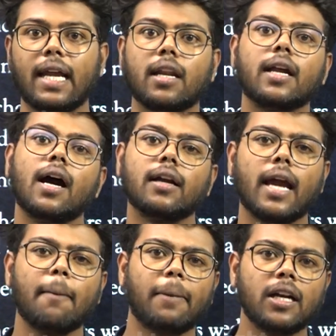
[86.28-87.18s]
can regard
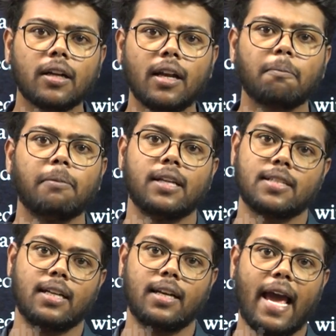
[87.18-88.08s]
a particular
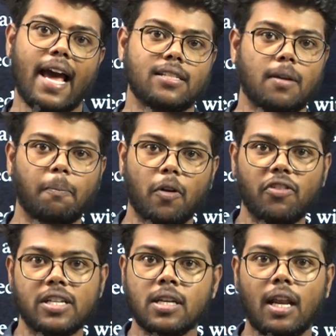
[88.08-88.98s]
person as a
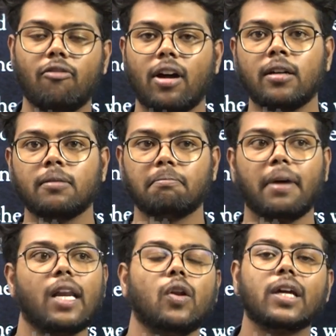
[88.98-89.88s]
professional one
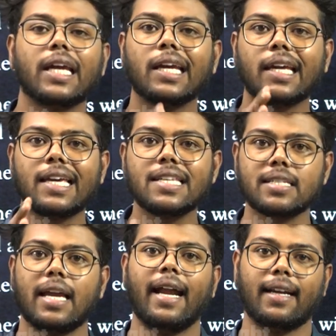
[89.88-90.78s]
by looking
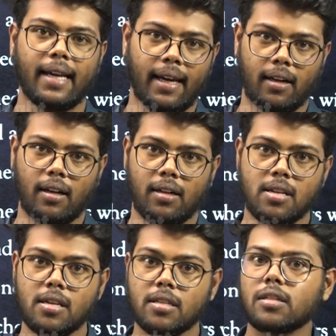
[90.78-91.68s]
his attire.
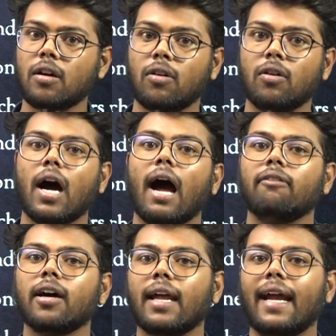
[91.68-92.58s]
So,
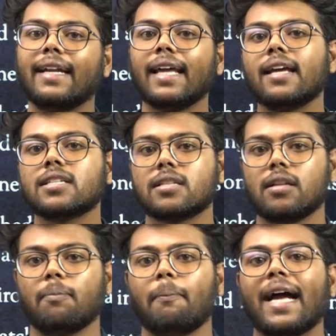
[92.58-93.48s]
our attires
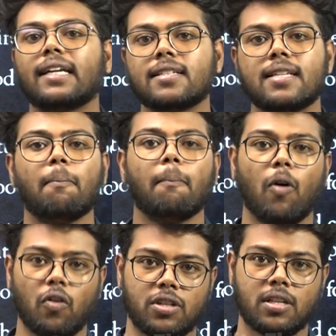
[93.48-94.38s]
matters the
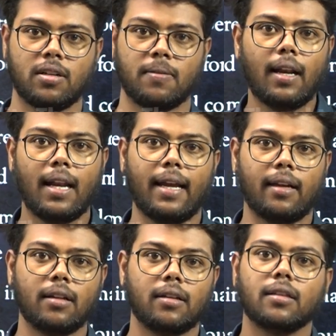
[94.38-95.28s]
most, like
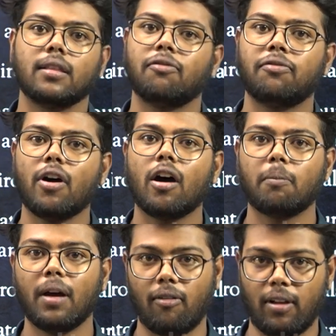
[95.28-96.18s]
the
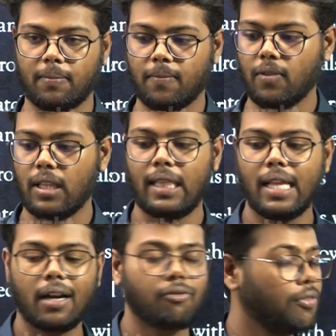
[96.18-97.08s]
formal one. In
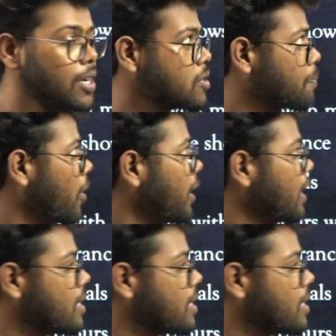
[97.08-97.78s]
that, first point